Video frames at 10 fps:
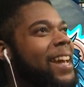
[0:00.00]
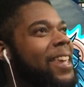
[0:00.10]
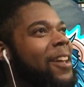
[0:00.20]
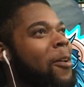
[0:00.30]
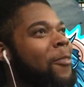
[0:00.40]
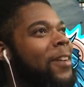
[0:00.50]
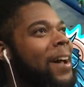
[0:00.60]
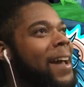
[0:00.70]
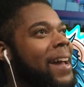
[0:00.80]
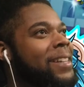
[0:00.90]
Yo, if
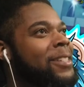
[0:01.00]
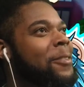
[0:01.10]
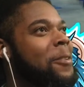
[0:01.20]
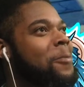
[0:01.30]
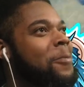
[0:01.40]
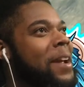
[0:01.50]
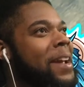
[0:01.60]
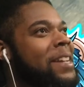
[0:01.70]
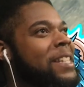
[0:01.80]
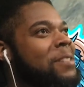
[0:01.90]
I had this on
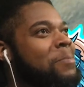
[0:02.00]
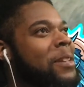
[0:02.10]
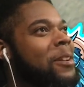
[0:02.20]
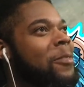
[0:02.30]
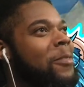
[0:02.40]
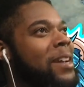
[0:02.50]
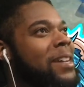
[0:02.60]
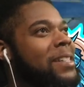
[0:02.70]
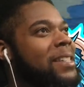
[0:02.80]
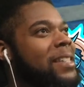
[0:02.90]
range, it'd be
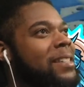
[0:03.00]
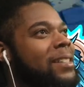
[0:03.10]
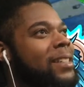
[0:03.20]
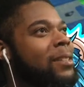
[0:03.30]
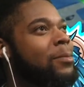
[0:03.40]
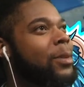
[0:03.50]
crazy looking,